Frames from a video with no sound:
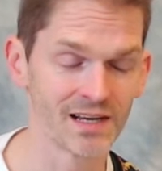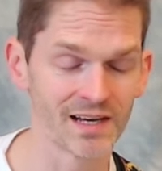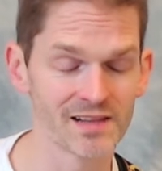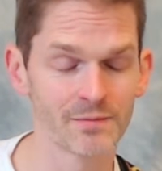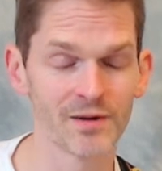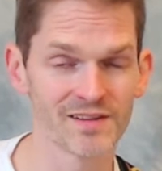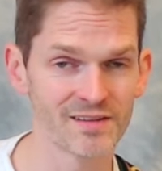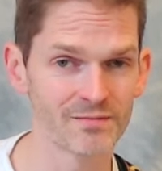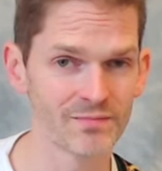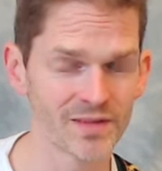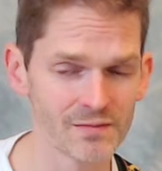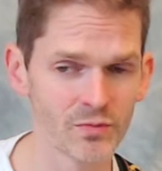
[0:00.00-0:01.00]
I
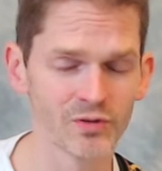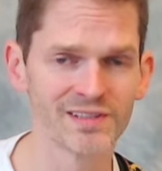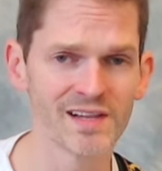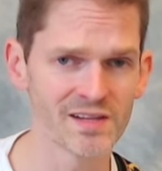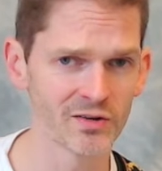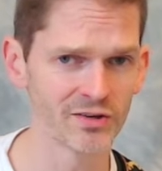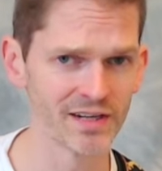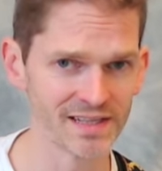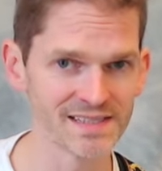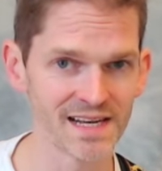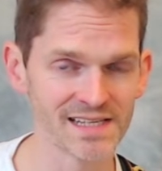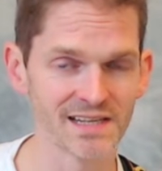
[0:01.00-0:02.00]
suppose it's more
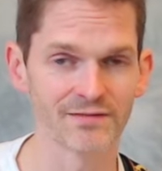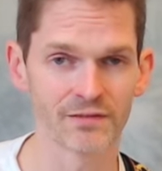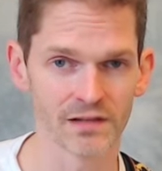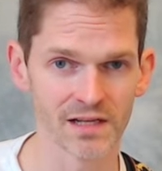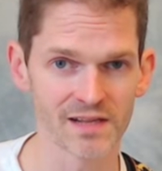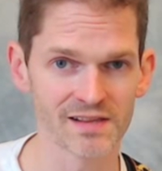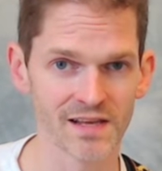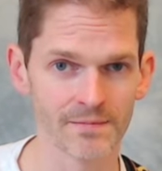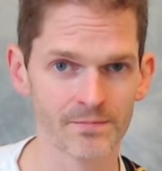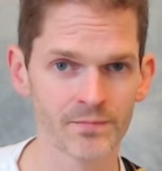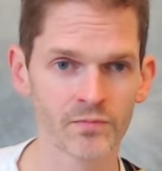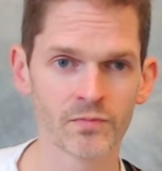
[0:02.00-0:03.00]
disorientating for the
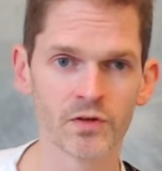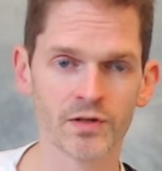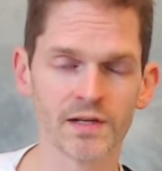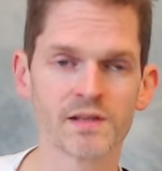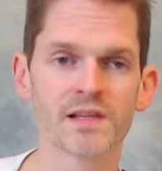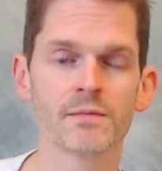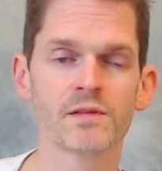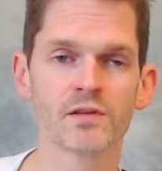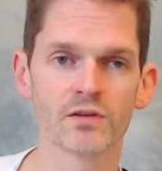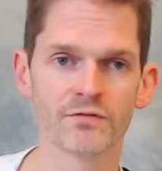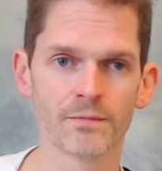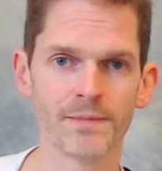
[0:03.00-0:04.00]
listener. You need some
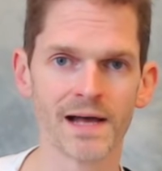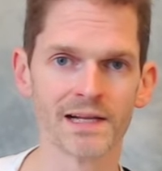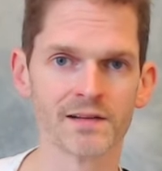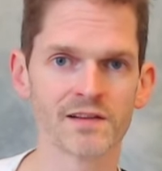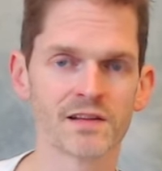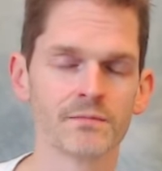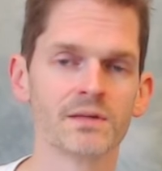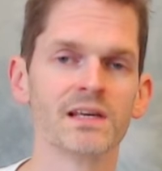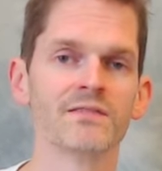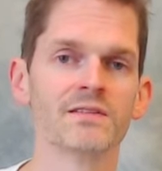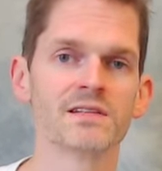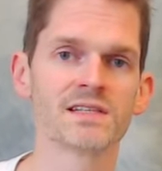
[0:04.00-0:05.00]
sort of a balance, some
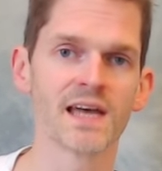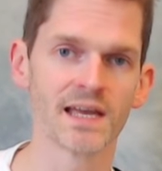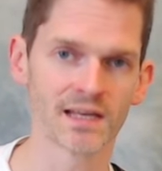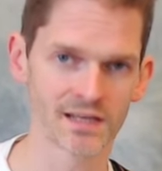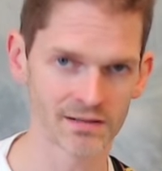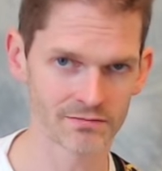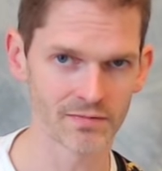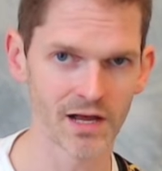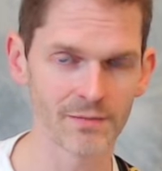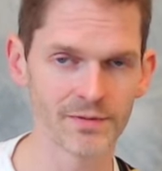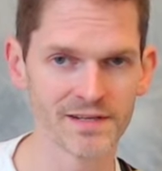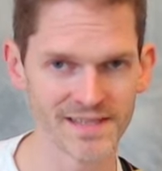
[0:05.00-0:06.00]
give and take,
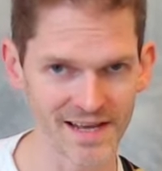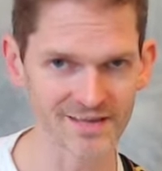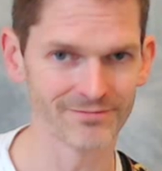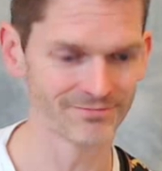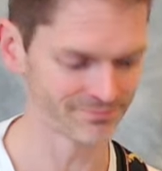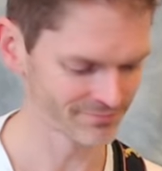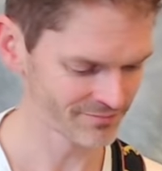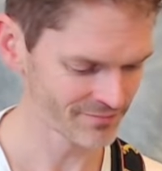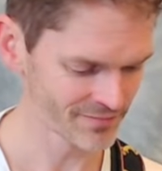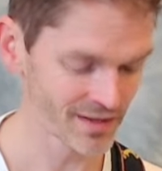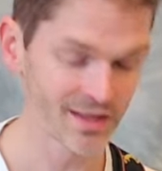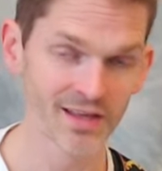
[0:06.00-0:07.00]
up and down.
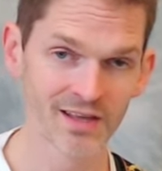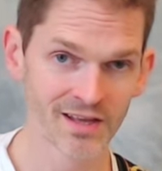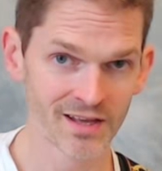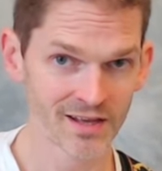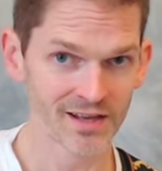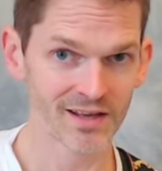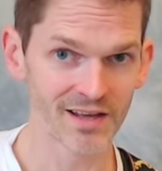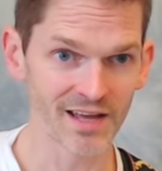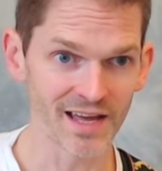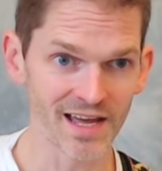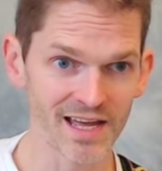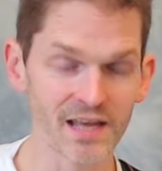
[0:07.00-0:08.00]

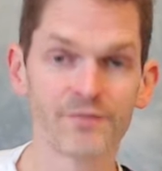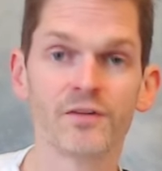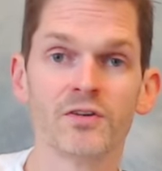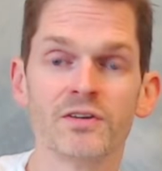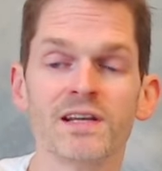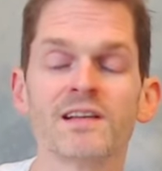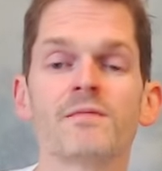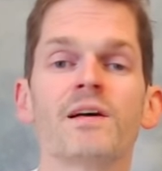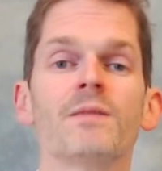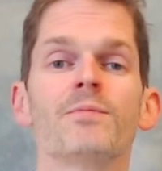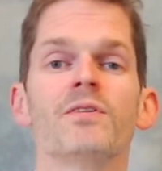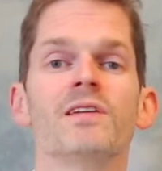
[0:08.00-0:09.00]
If you need some
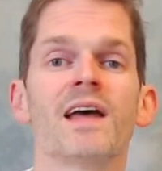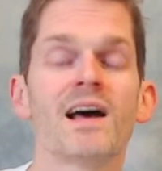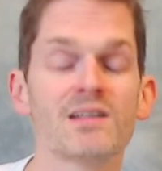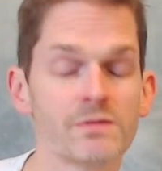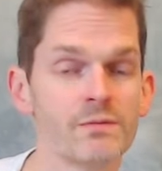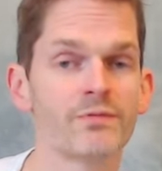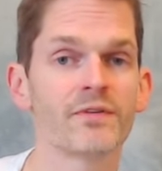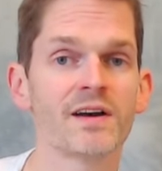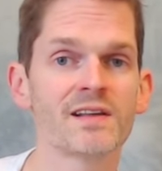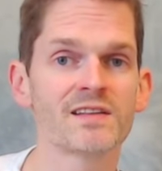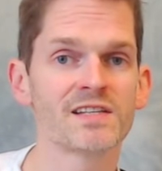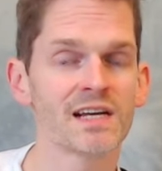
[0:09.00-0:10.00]
help on how to
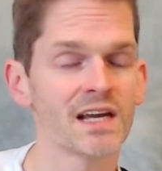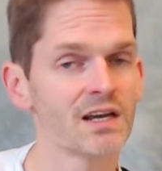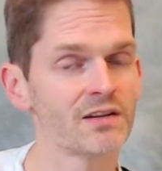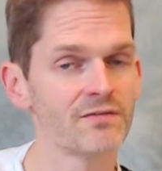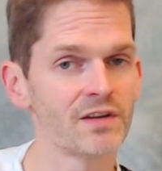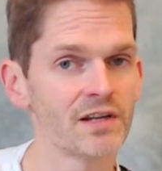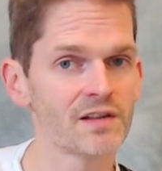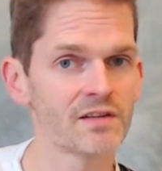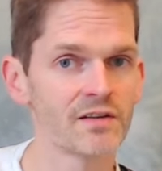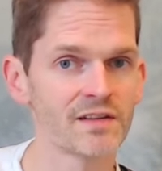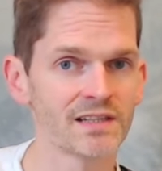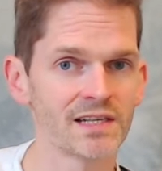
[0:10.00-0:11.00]
improvise, check out the video
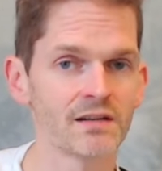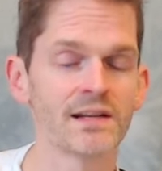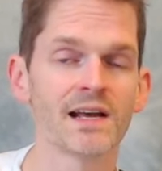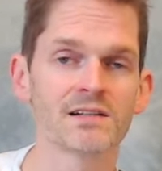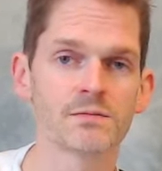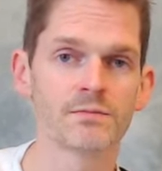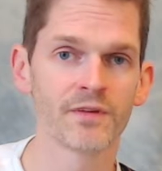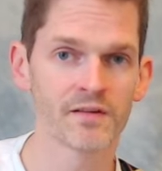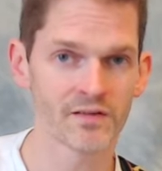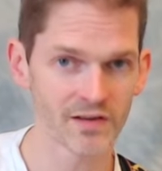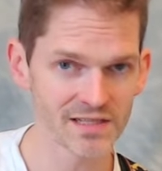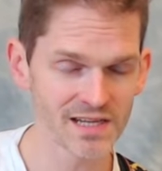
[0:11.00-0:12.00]
series I did on how to
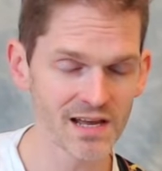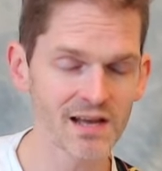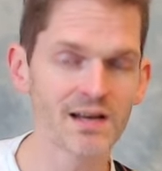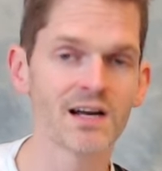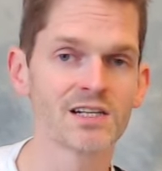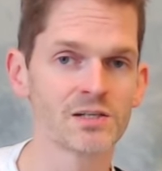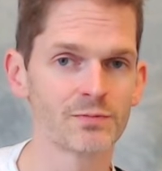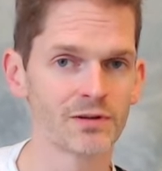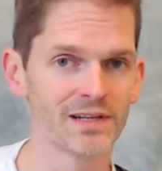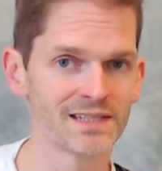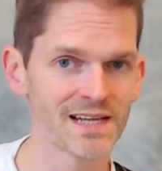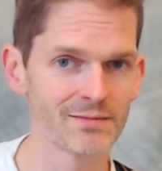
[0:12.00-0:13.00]
improvise on guitar. I should
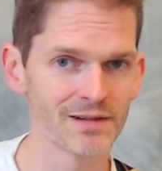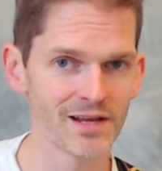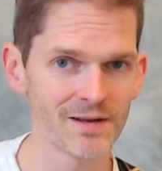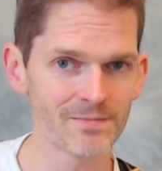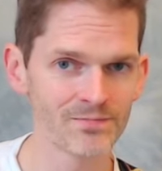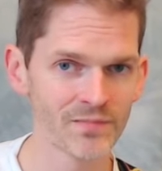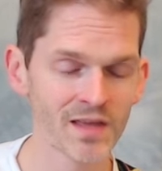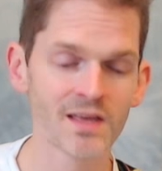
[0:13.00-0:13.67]
put a link down below.